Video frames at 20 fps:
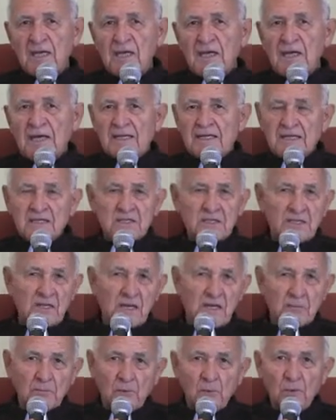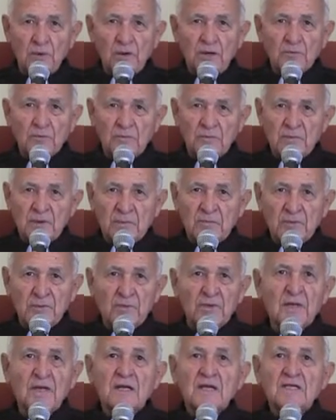and as a young boy,
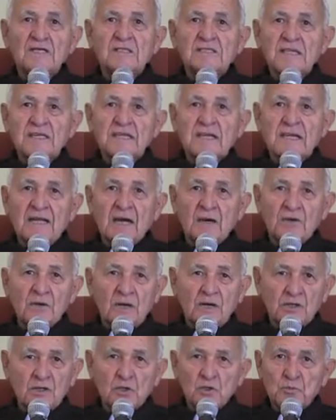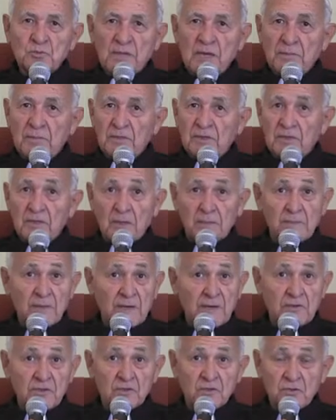remember sending out our newspaper at our
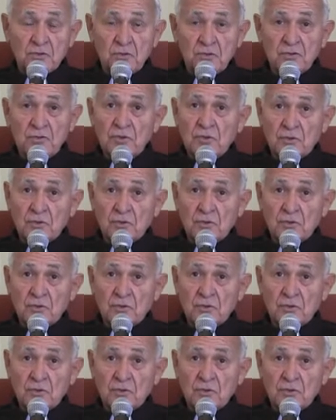parish church,